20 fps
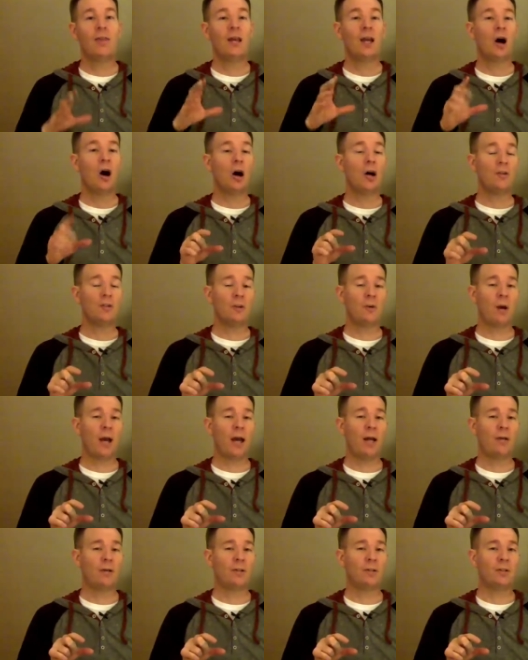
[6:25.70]
They also
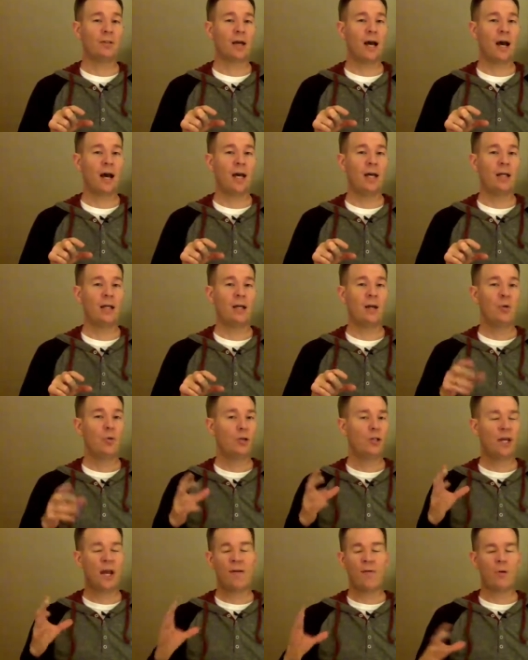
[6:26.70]
had on the side,
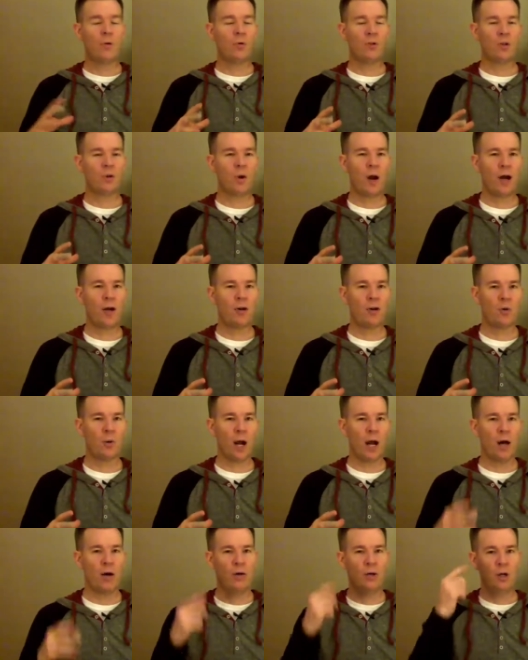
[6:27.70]
which everyone was crowded
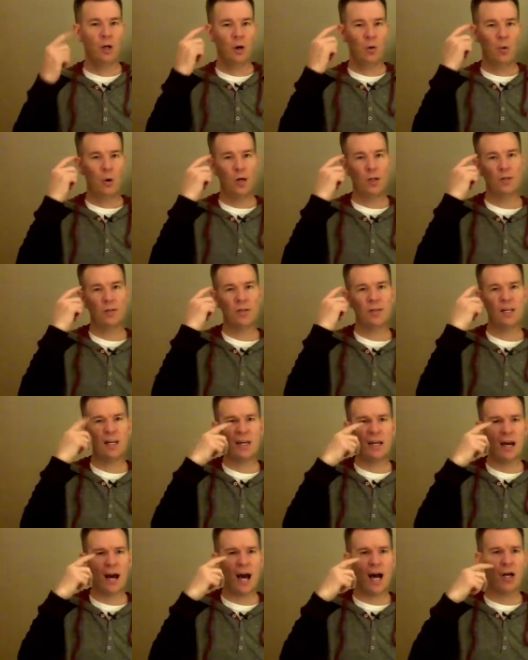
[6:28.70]
around, was
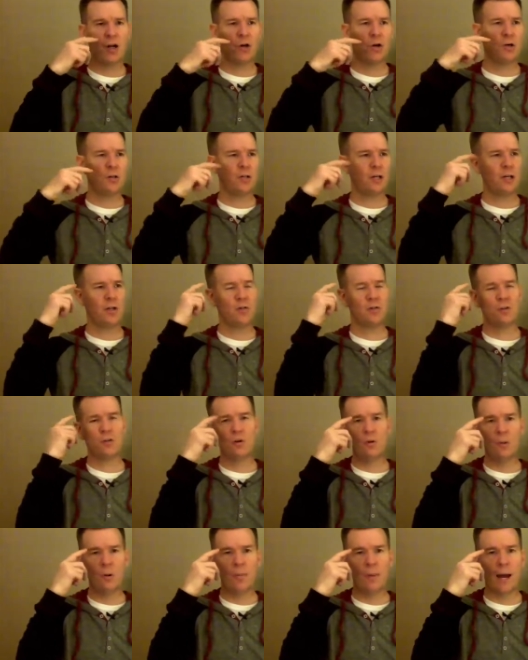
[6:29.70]
ski goggles and
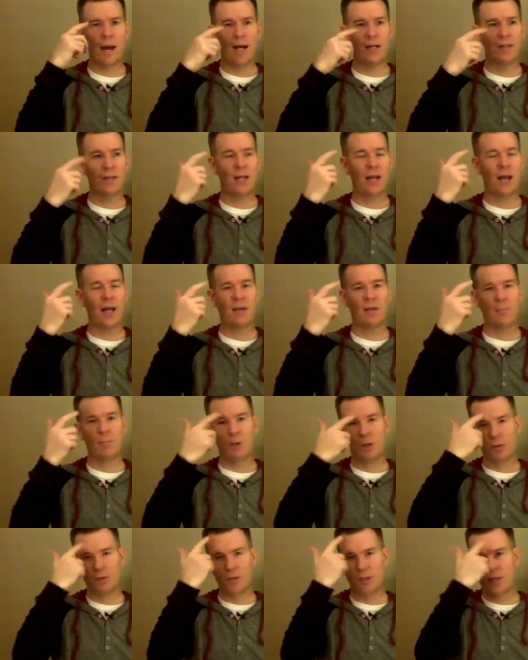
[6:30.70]
scuba masks that had the
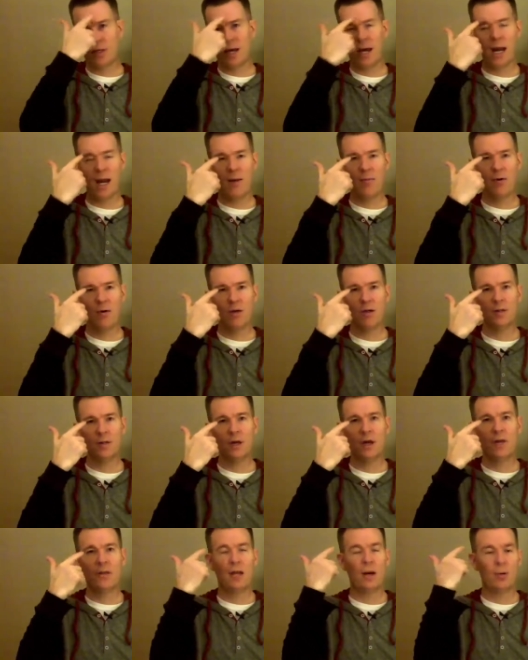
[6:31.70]
built-in
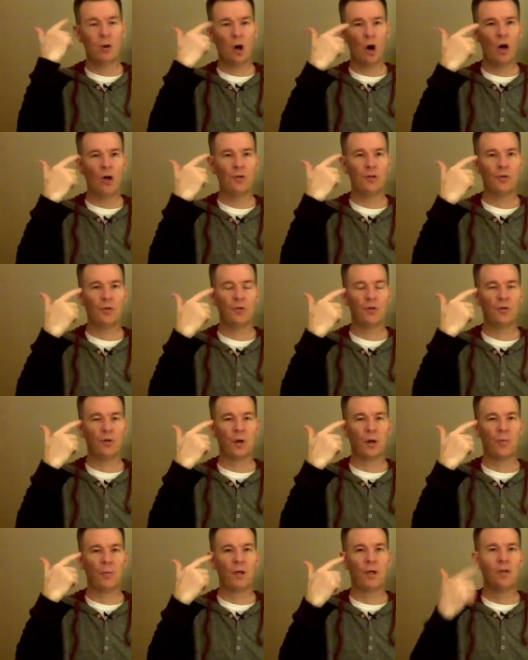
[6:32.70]
cameras that would also
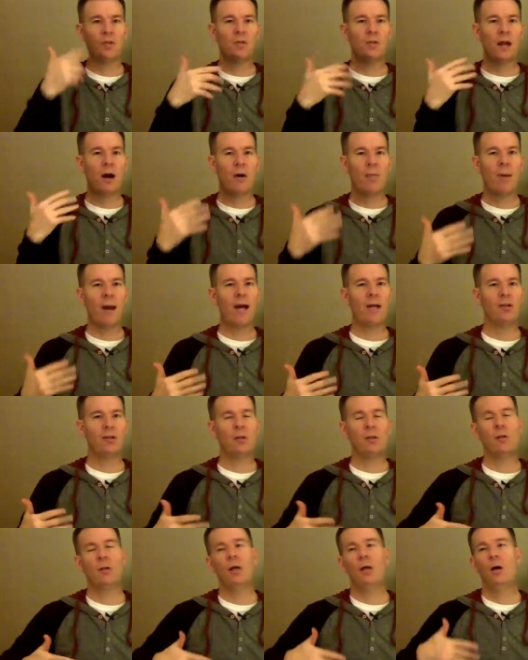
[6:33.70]
stream. So now
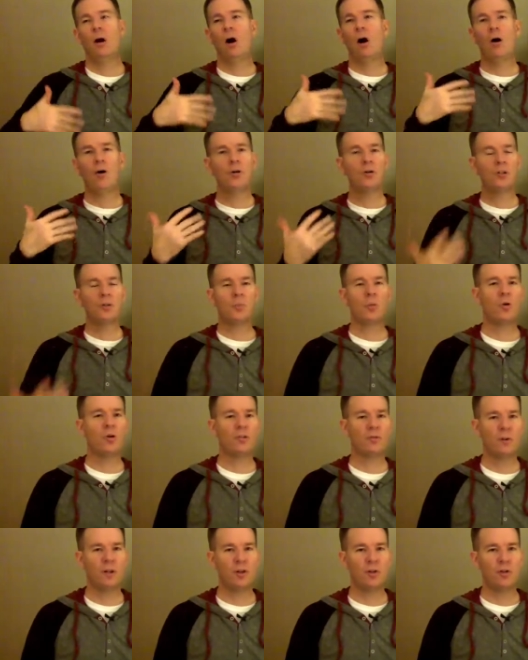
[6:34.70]
imagine all your
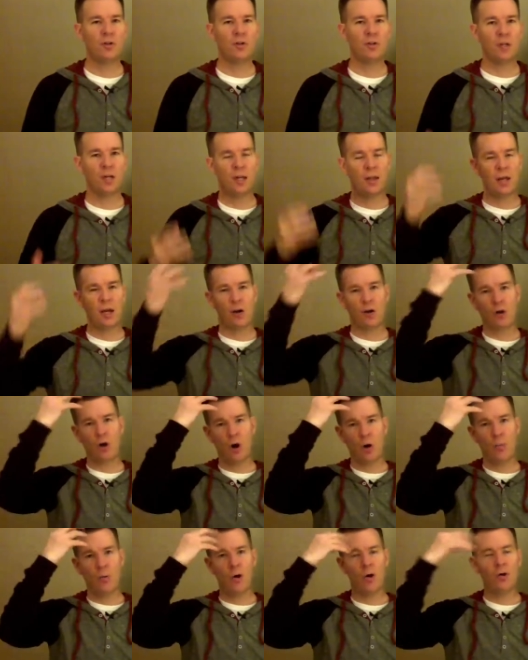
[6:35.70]
sports videos you see that are
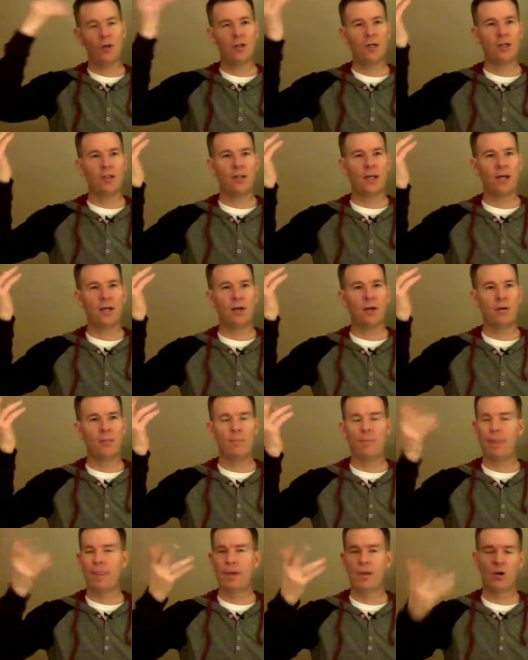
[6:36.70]
GoPro'd and done
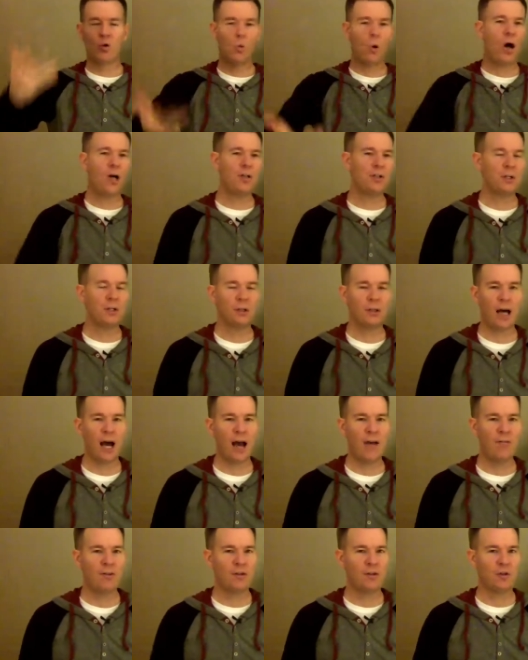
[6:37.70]
later, you're watching it
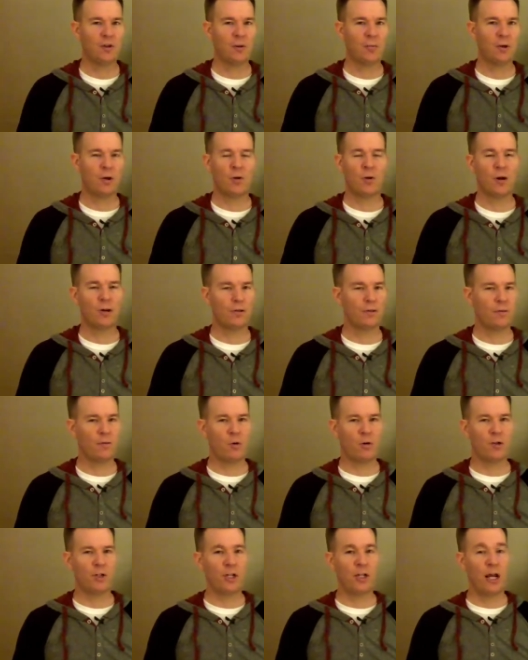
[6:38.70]
live and streaming across a
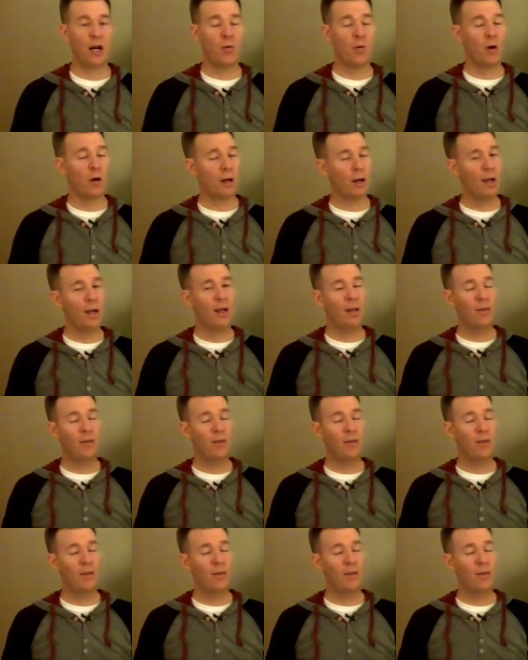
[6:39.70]
4G network.